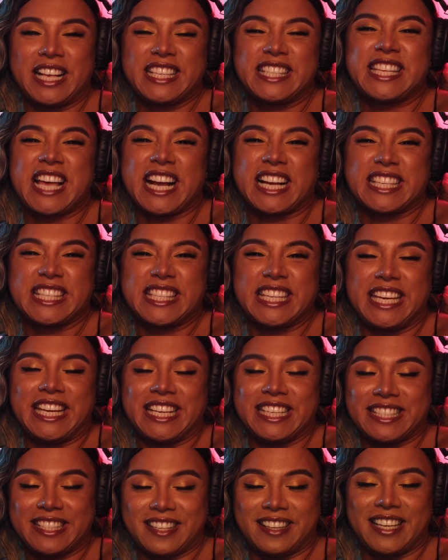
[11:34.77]

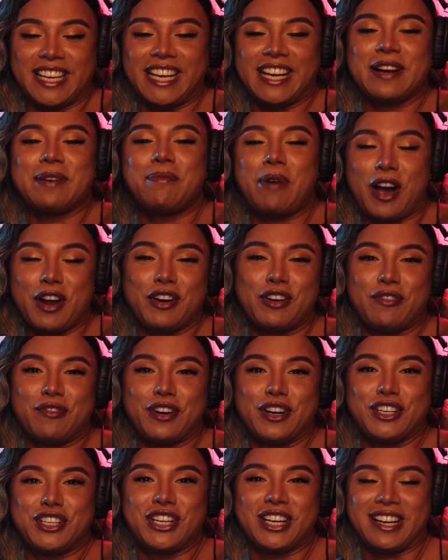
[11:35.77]
Sexy, sleek, modern
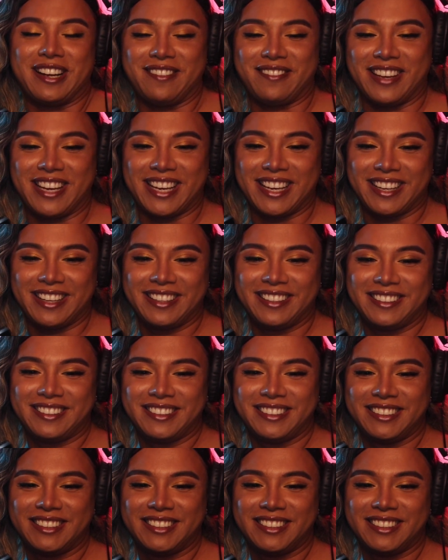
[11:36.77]
version of it.